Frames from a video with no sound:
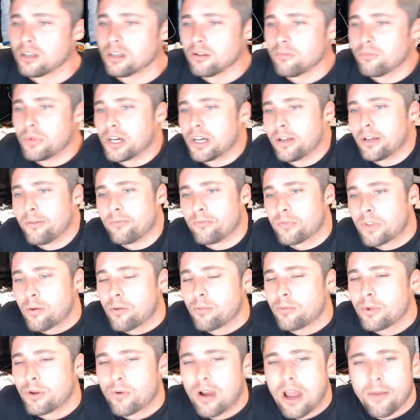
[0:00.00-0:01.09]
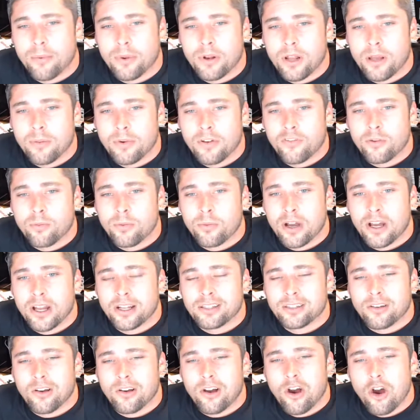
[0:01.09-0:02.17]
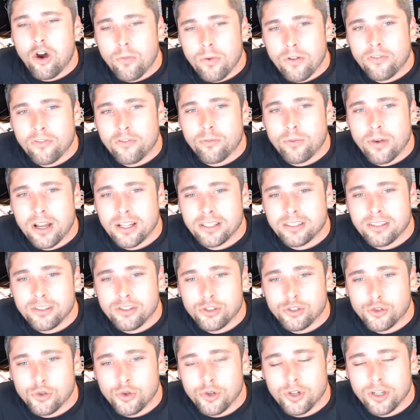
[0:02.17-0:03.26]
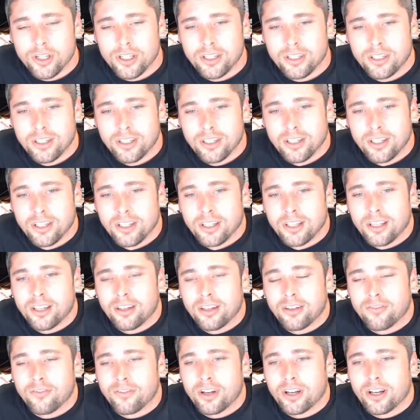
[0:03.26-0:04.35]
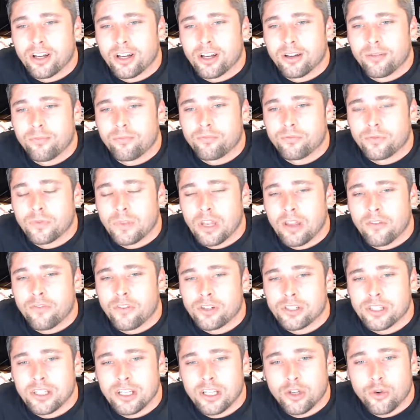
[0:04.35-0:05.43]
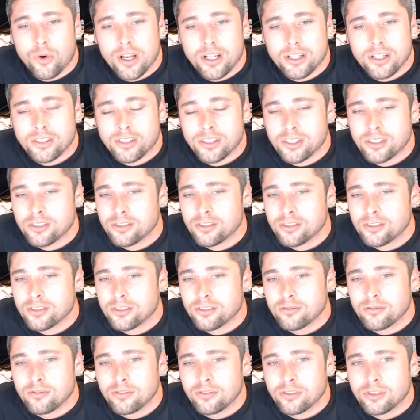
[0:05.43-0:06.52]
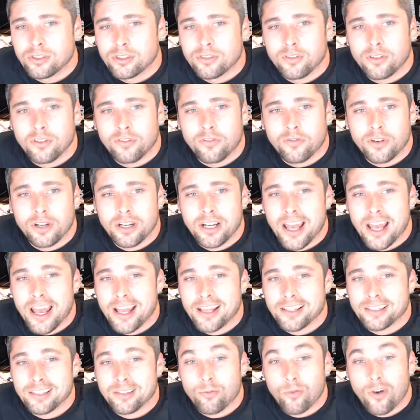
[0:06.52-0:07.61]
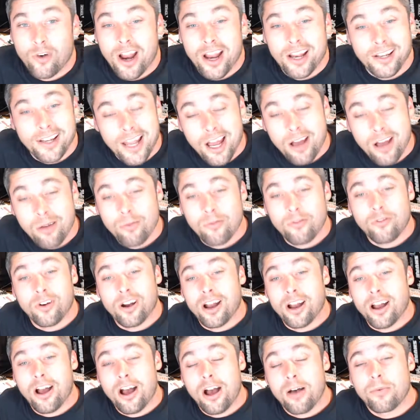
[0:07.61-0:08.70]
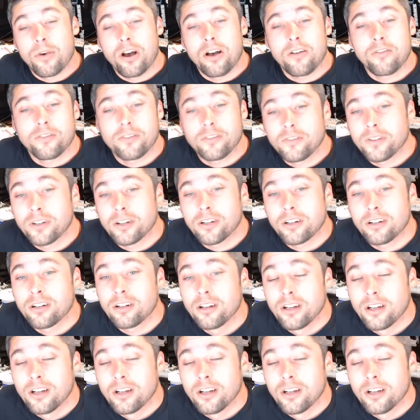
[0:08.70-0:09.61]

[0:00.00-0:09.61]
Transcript: But I'm going to be wrapping up, everybody. So I hope everybody's enjoyed. If there's any questions, just feel free to ask them right now before I hop off of here.